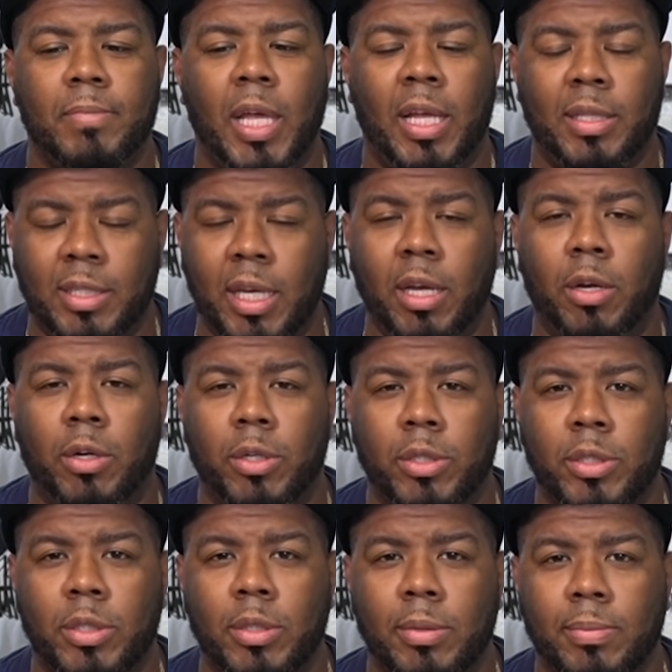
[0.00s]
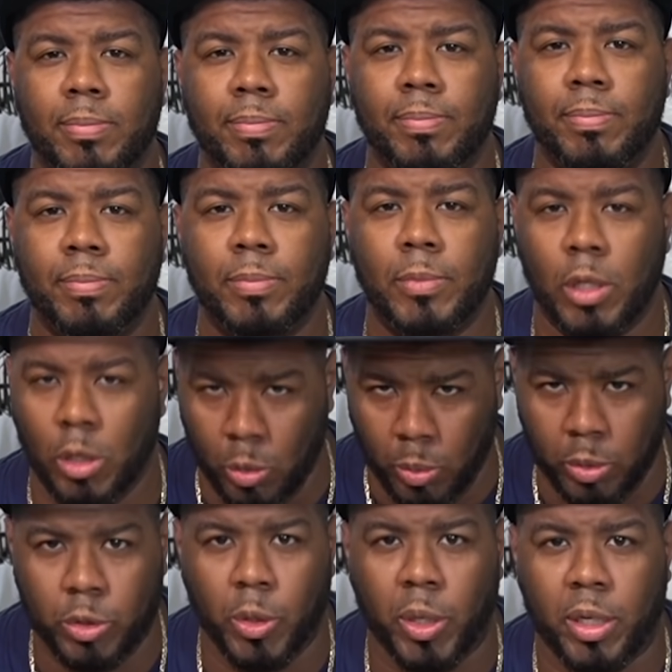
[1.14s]
and tears you will
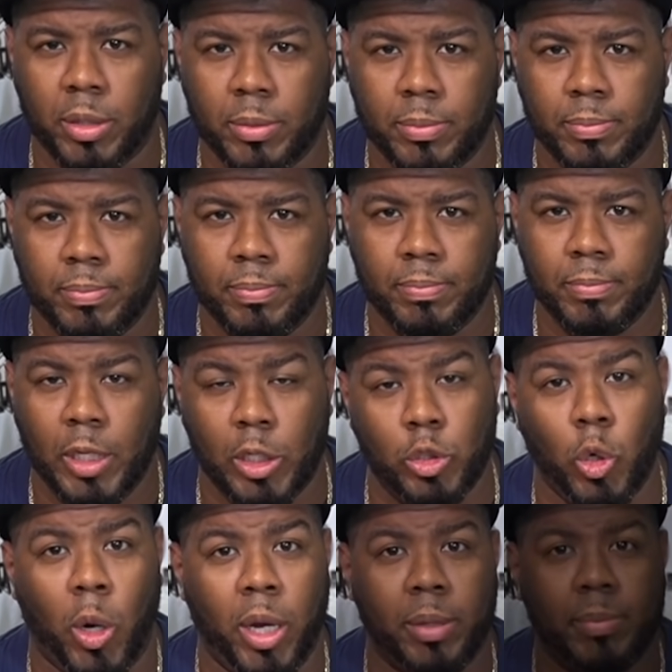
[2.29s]
drink. Enjoy.